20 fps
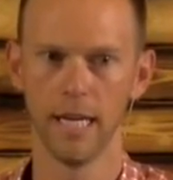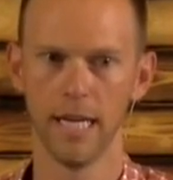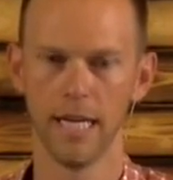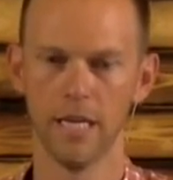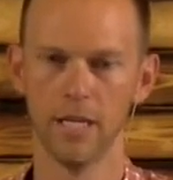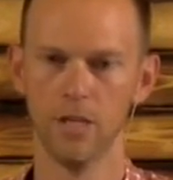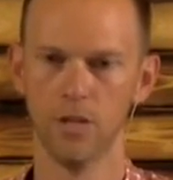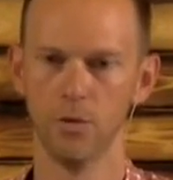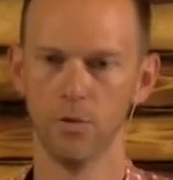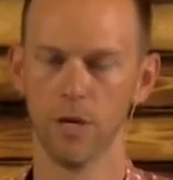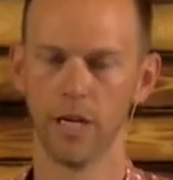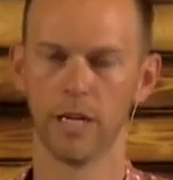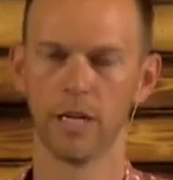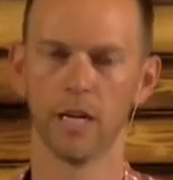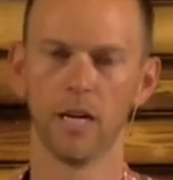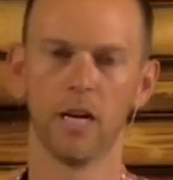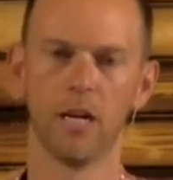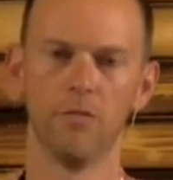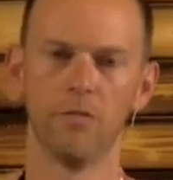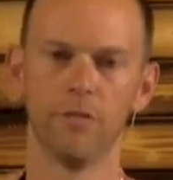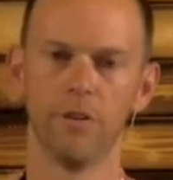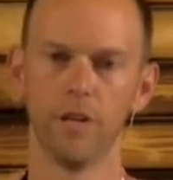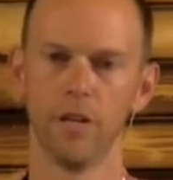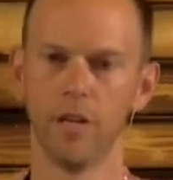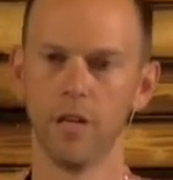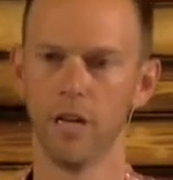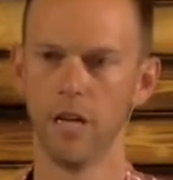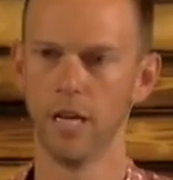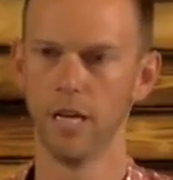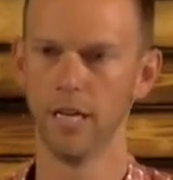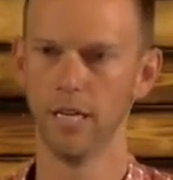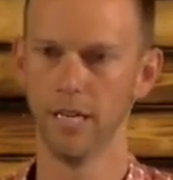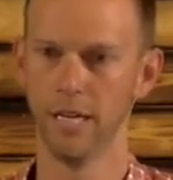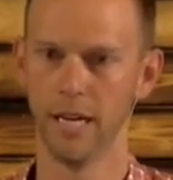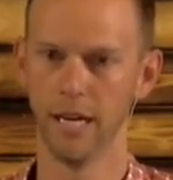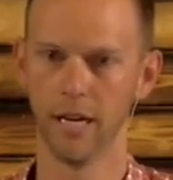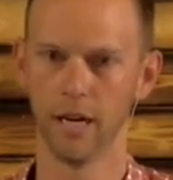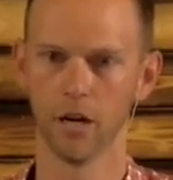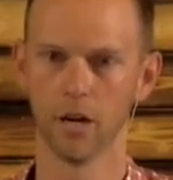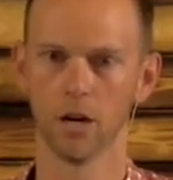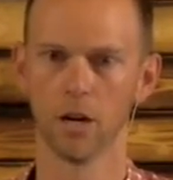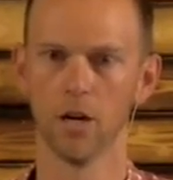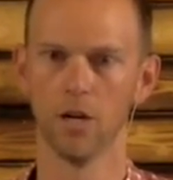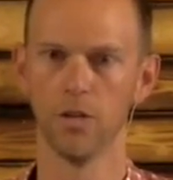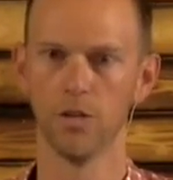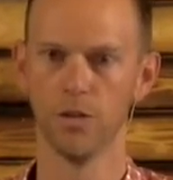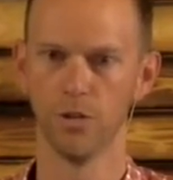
into a confident dare